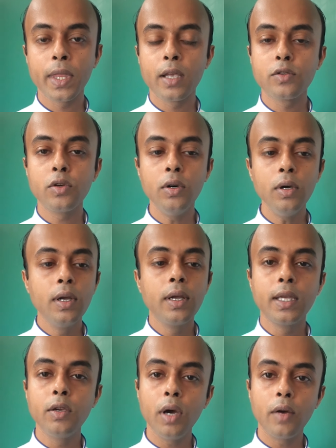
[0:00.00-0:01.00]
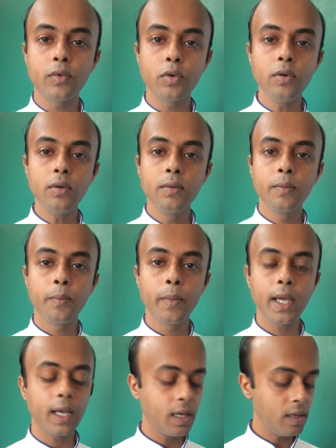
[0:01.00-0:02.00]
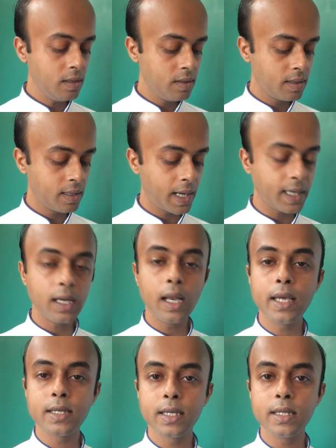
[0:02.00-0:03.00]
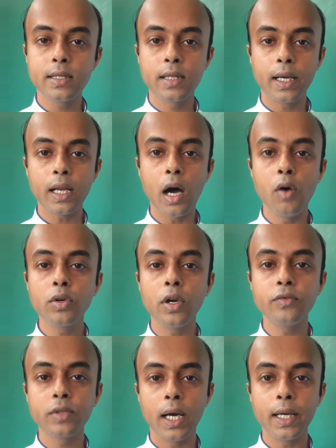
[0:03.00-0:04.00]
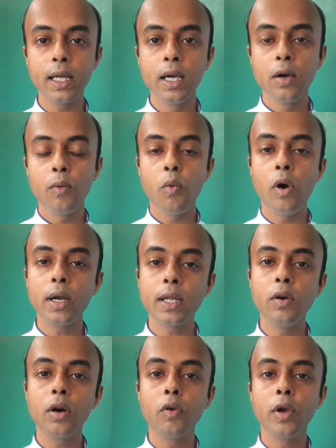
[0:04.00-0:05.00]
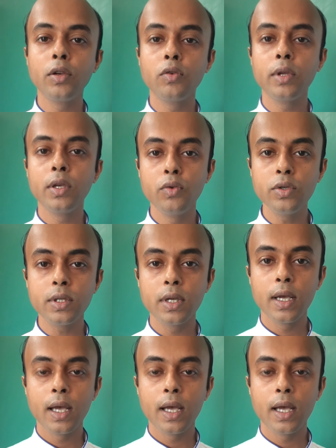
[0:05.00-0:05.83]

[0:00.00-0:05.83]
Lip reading: So you have to make an analysis that out of that what you are going to use